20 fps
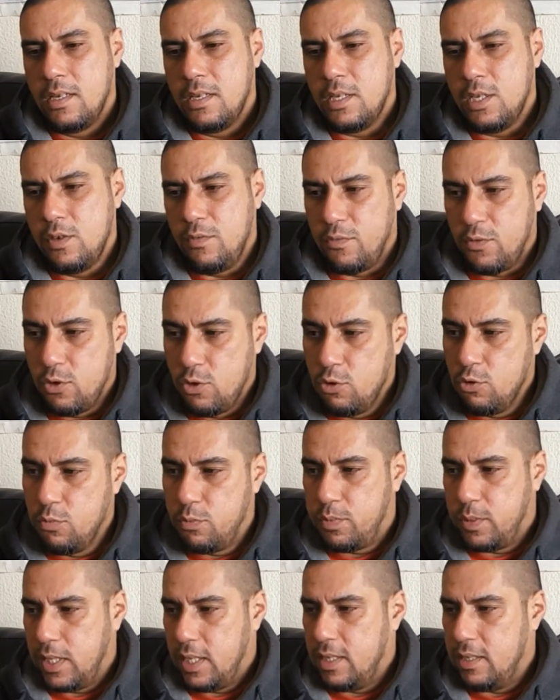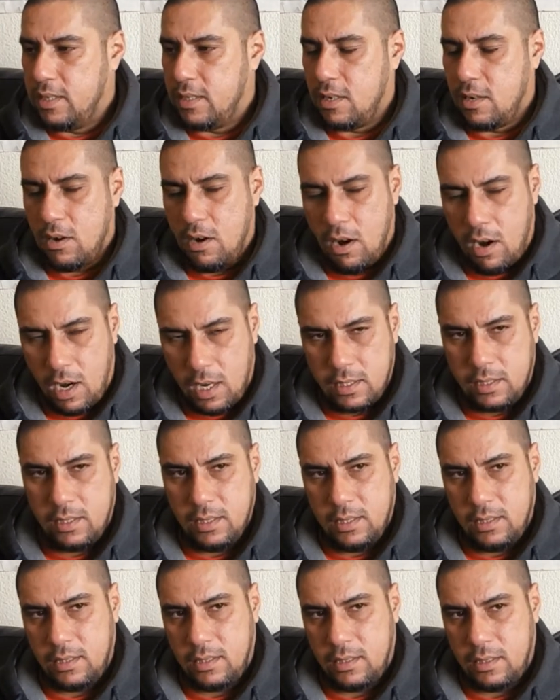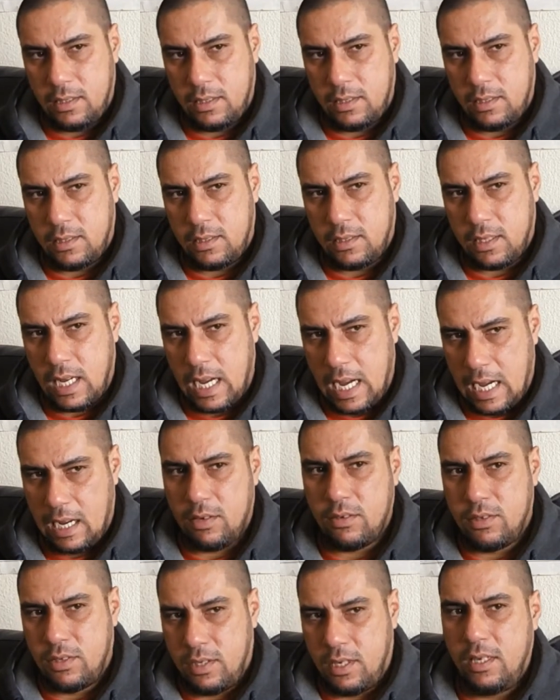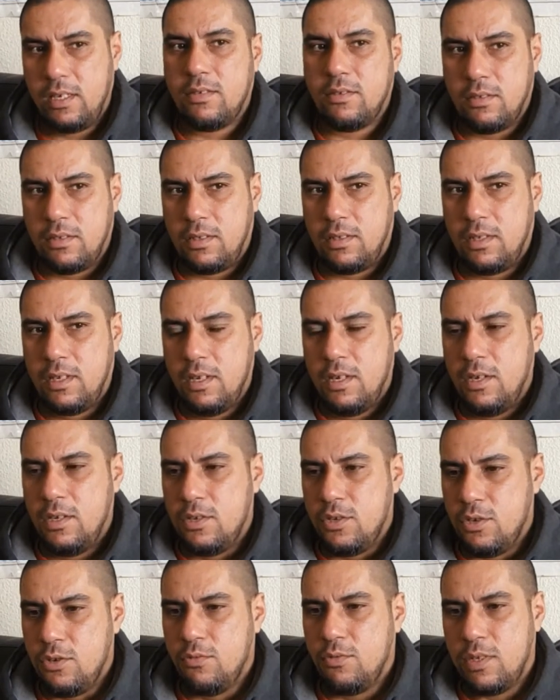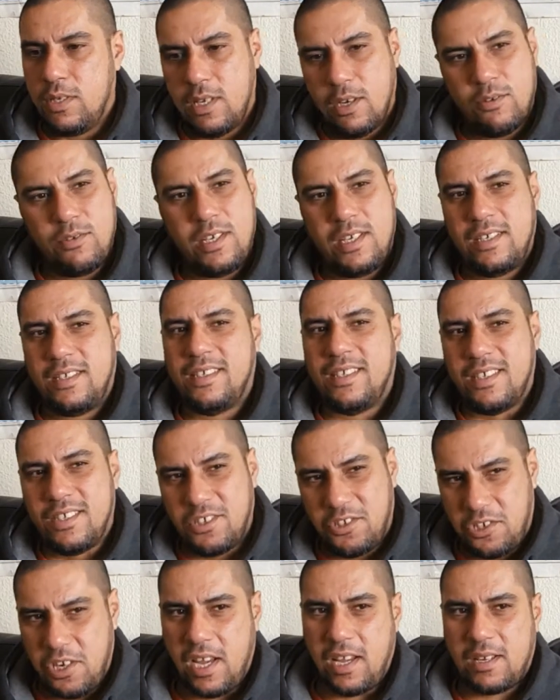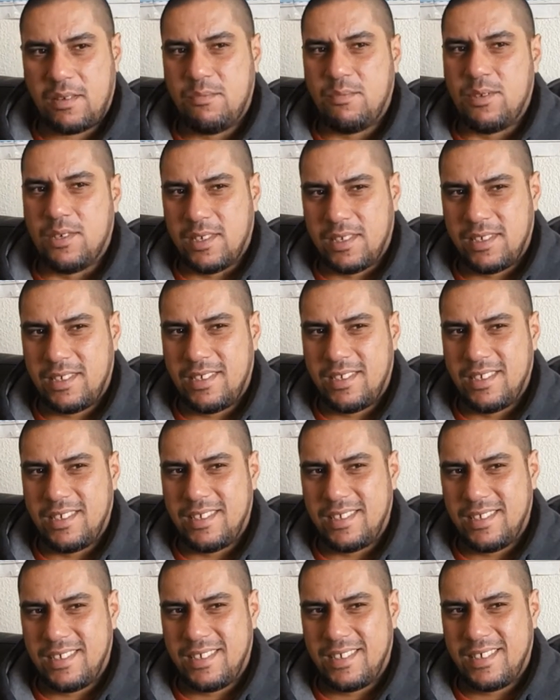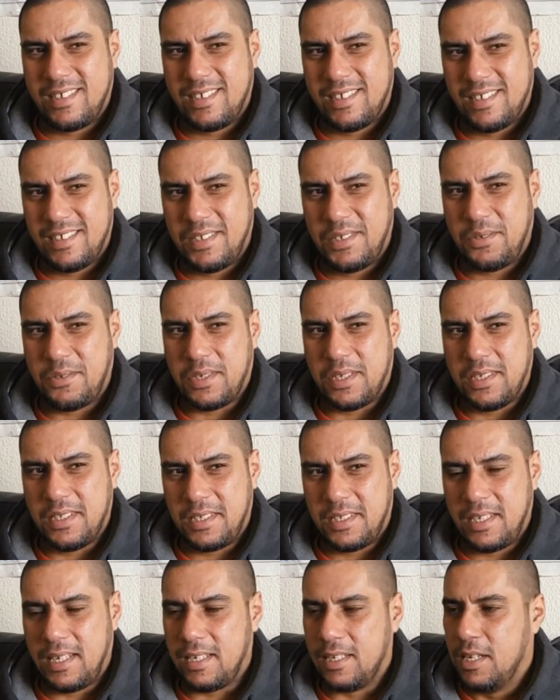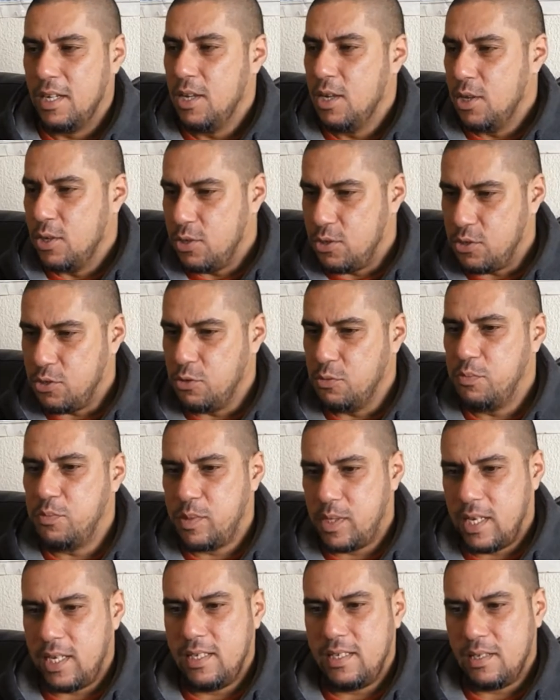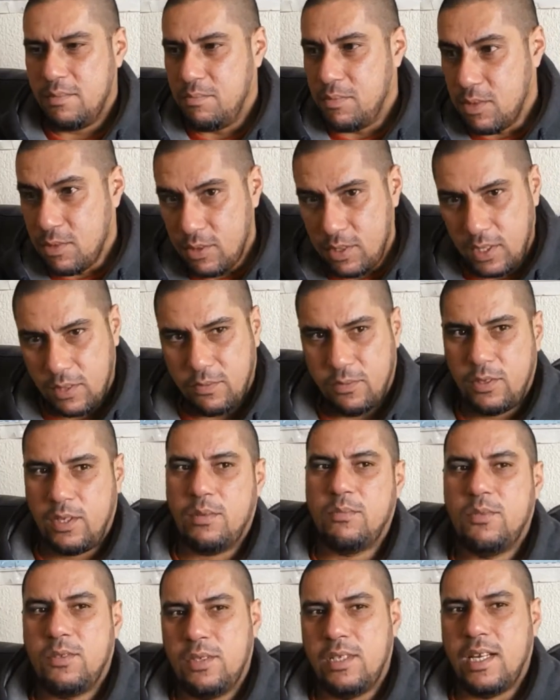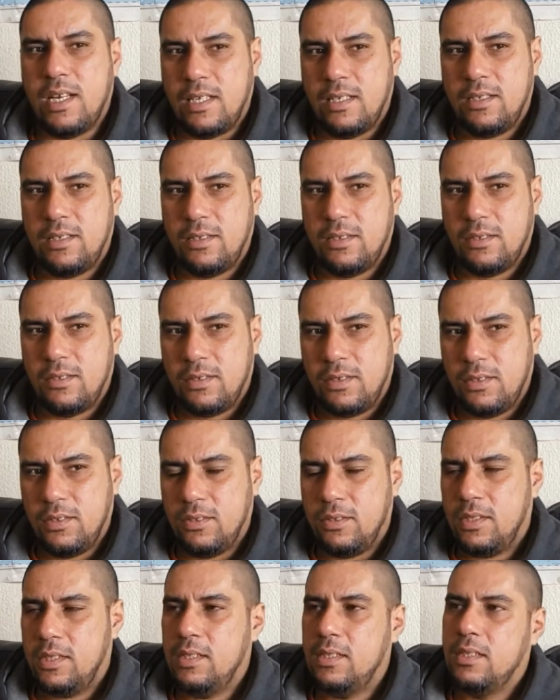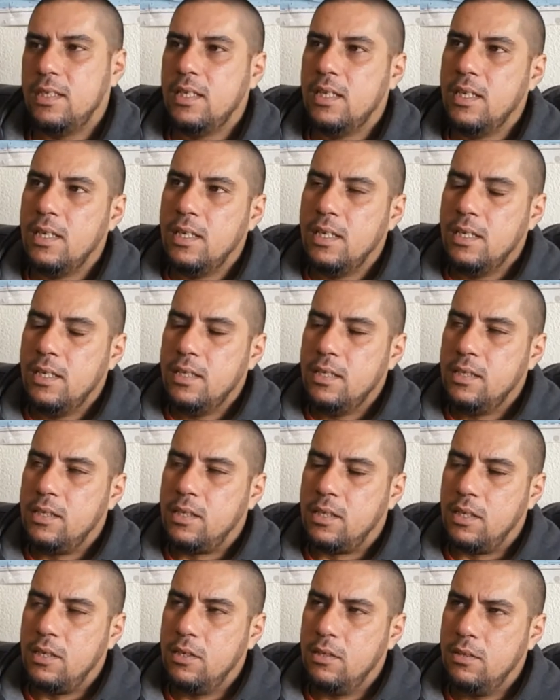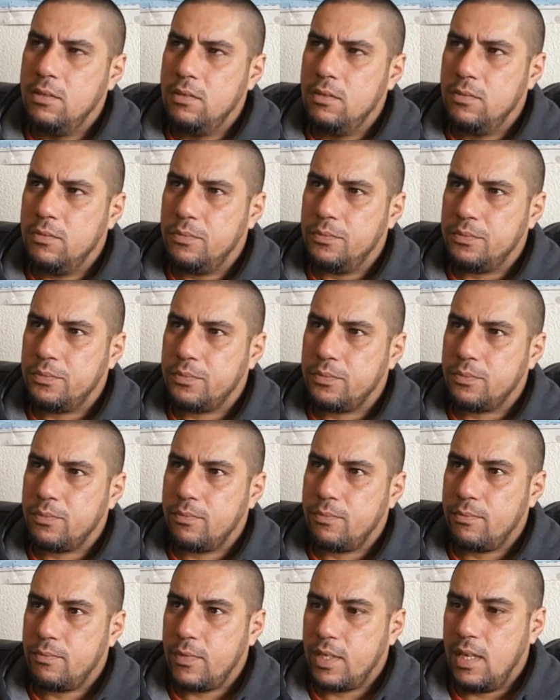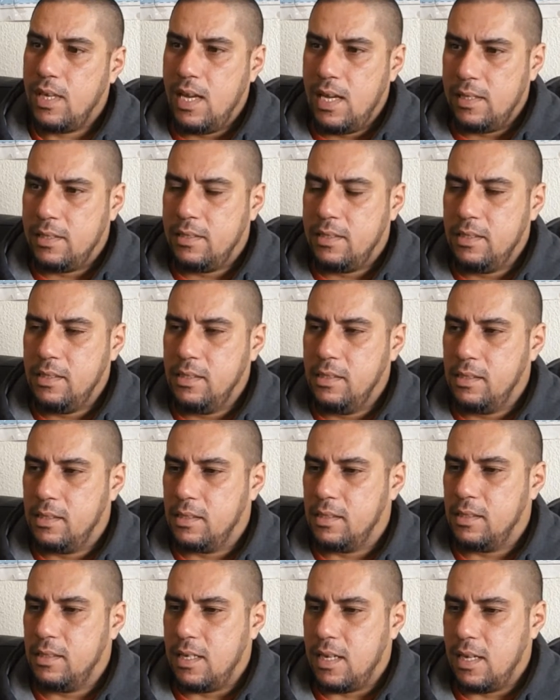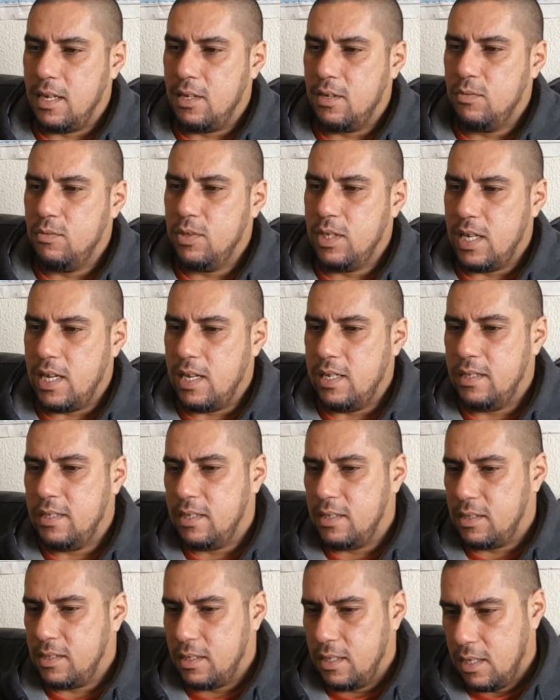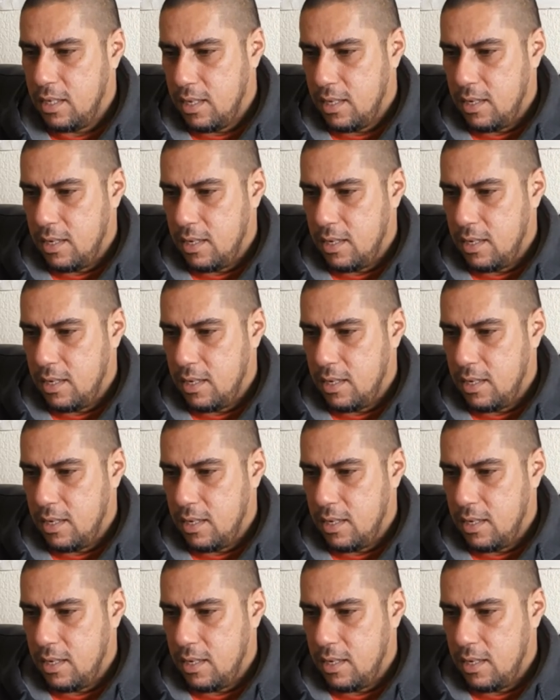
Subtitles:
If you played the hottest house records, you were known as the jack master. Do you understand? So you played the music for them to dance to, you see. So at T-Zers now we had this